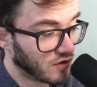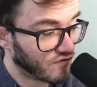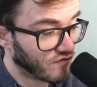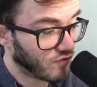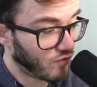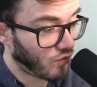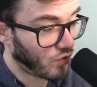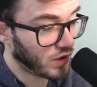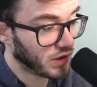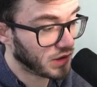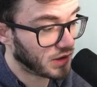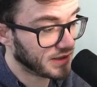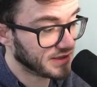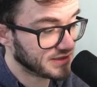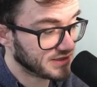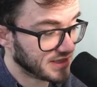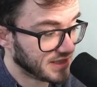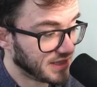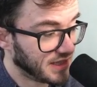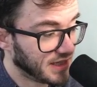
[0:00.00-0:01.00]
from
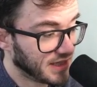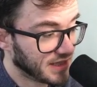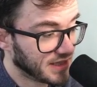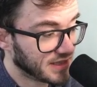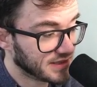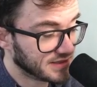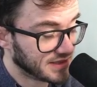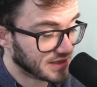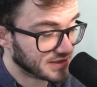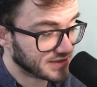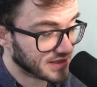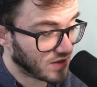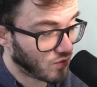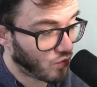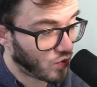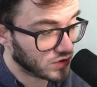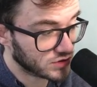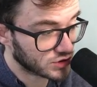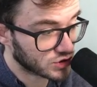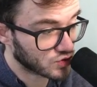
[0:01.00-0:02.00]
190 down to that
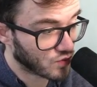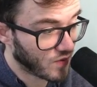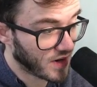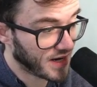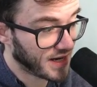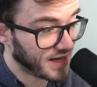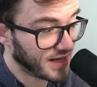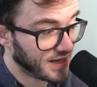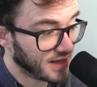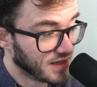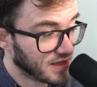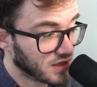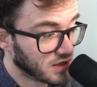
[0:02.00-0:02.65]
120.